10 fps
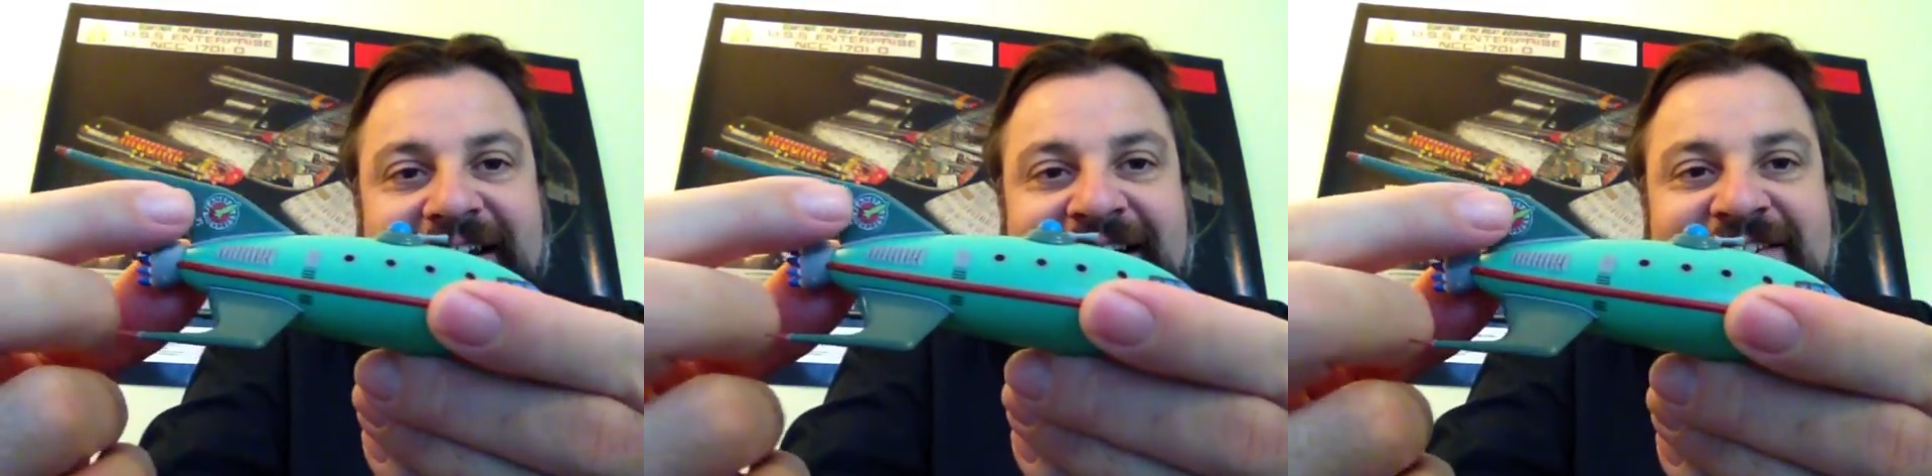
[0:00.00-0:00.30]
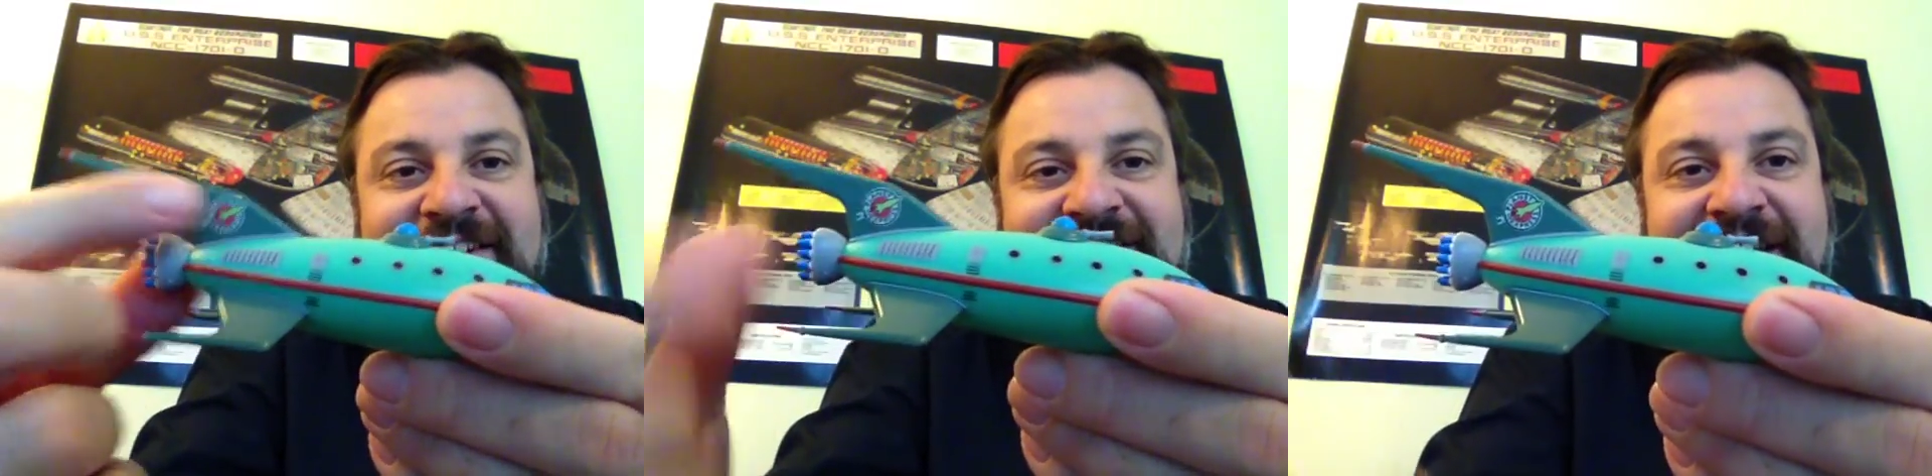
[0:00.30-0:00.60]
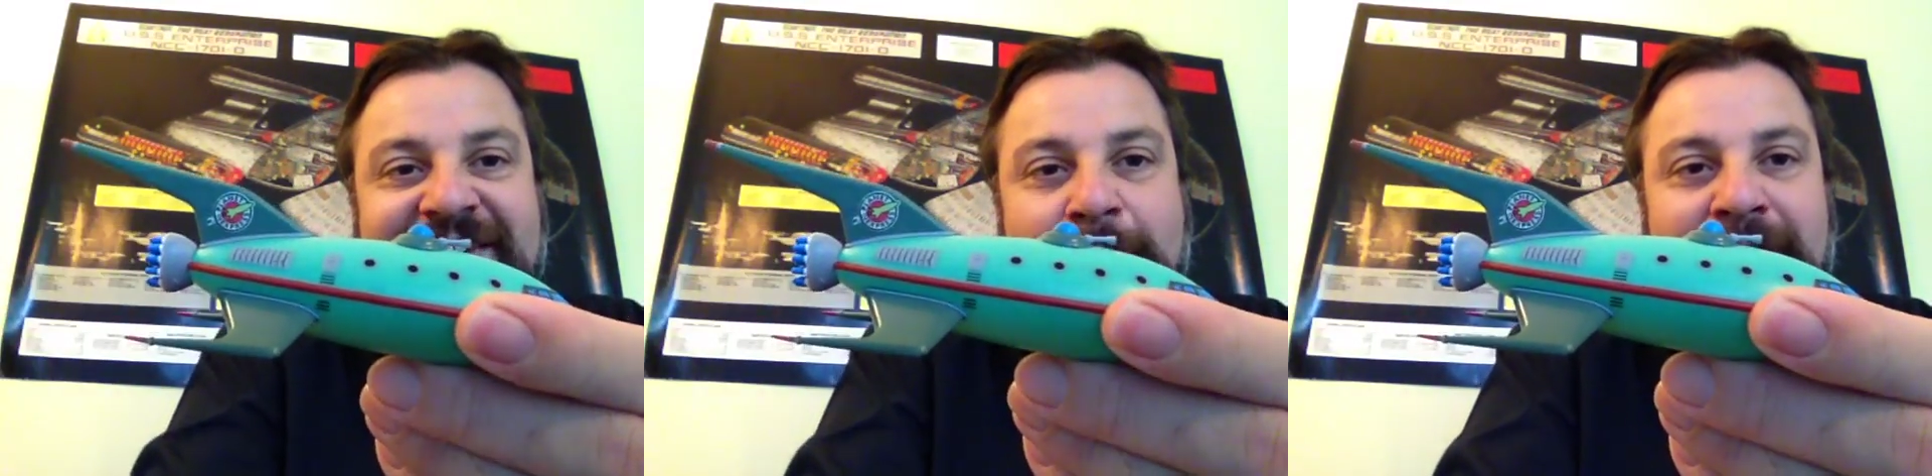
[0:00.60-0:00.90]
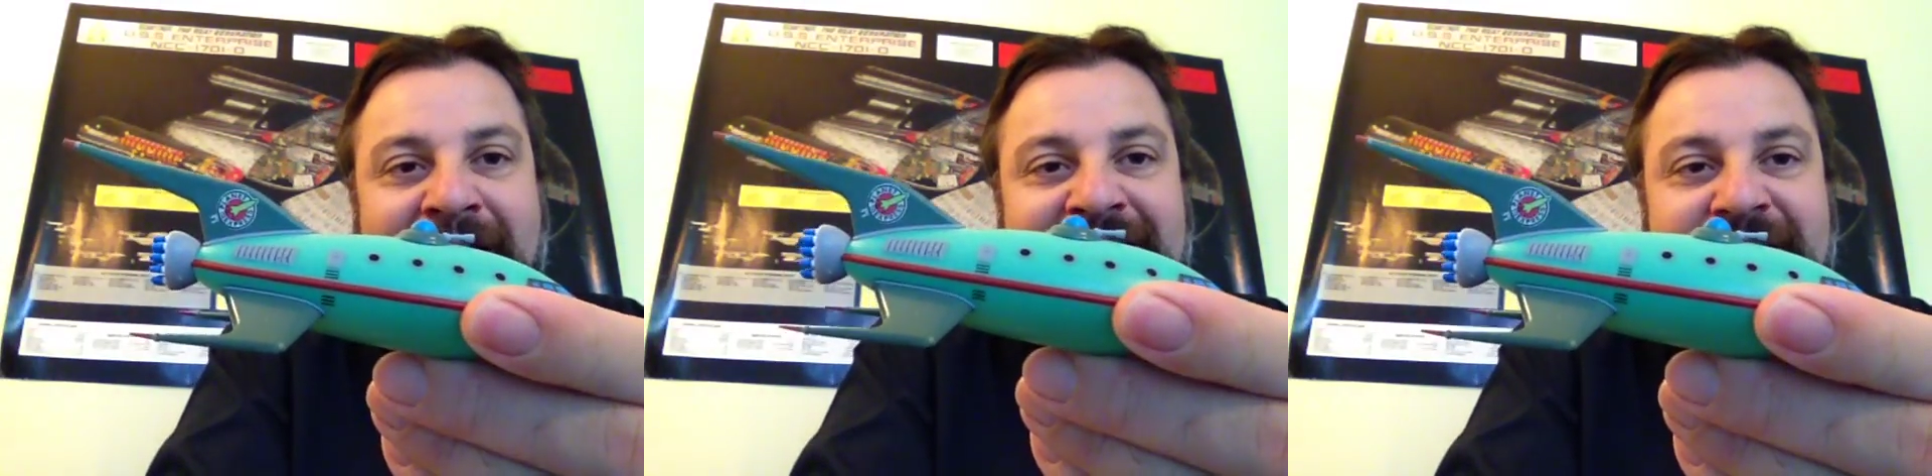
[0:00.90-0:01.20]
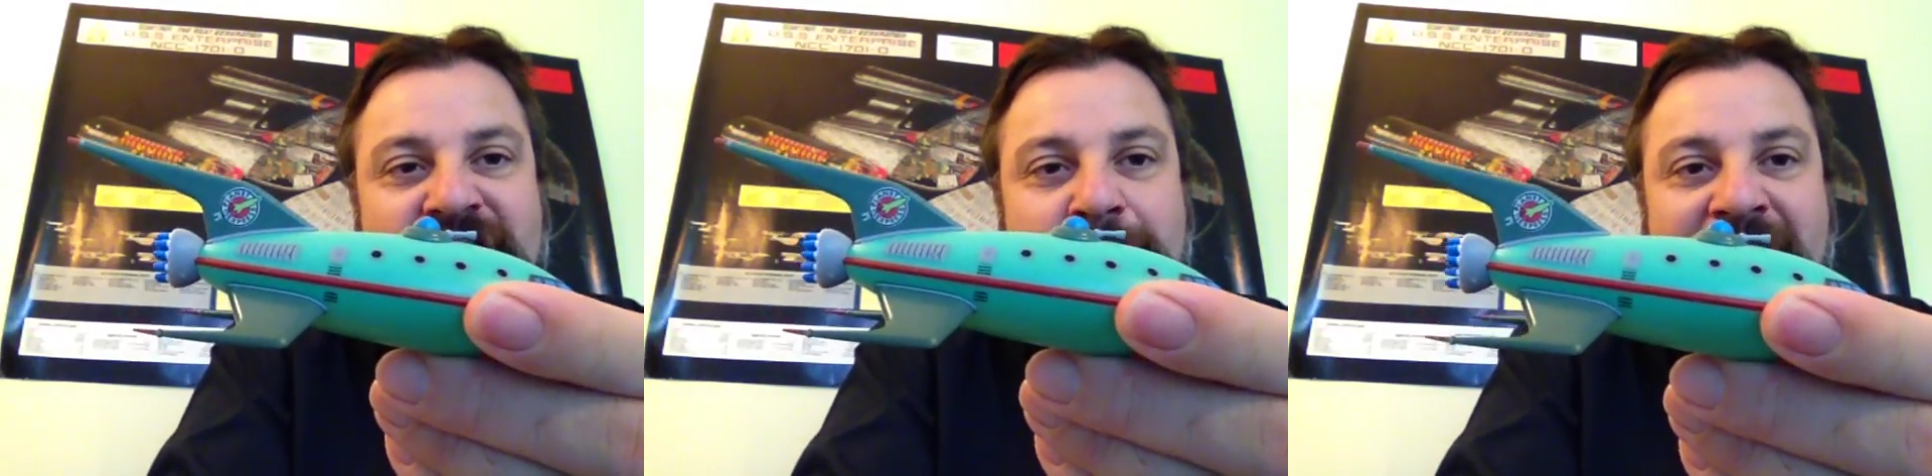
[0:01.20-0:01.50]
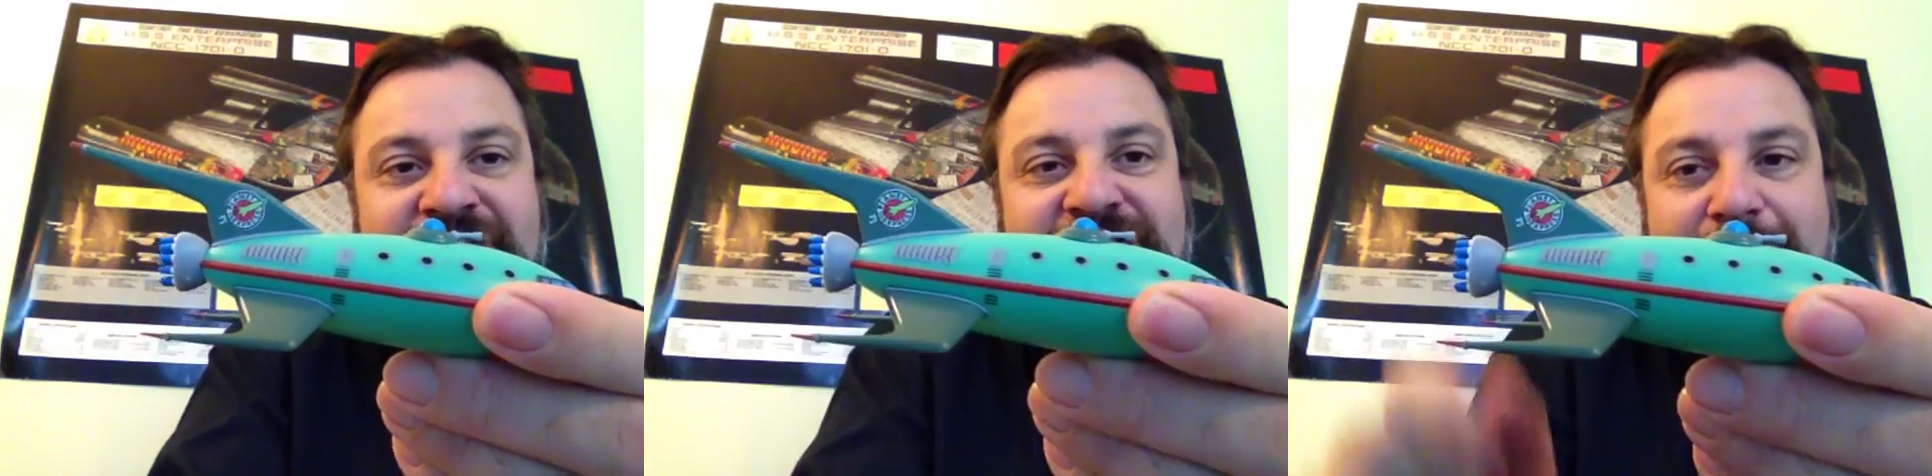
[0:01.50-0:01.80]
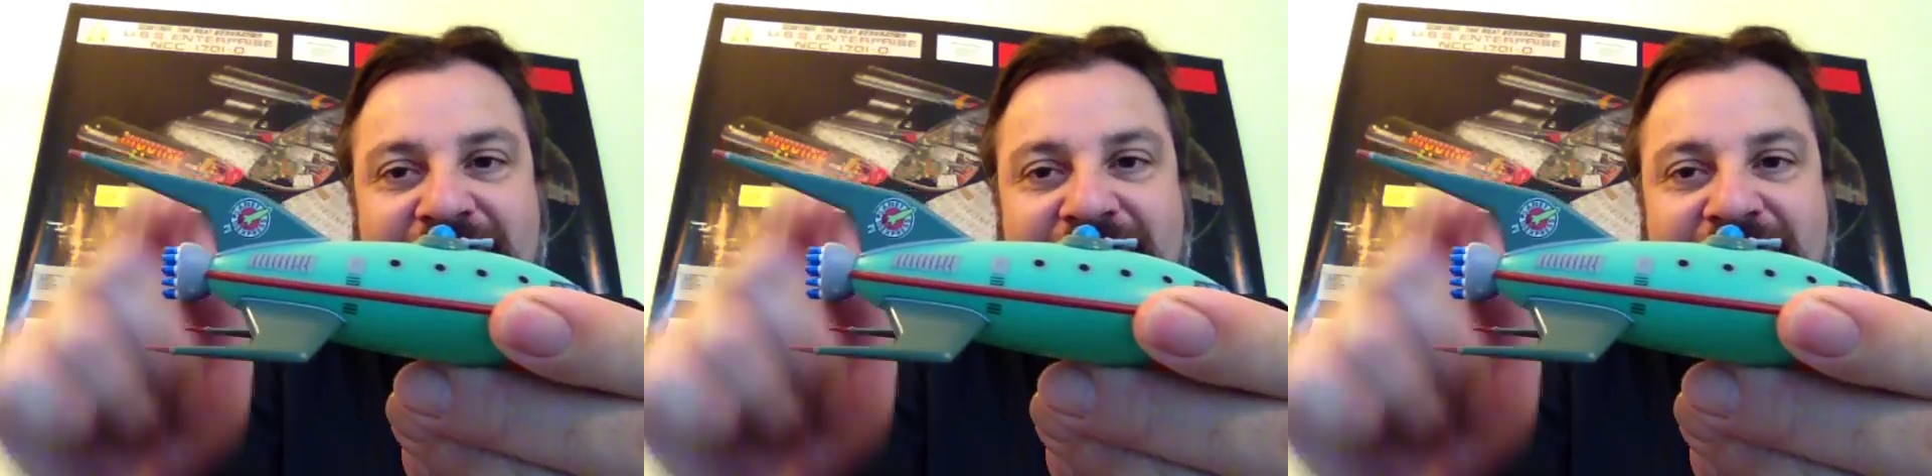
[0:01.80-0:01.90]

clearly says there, the Planet Express ship.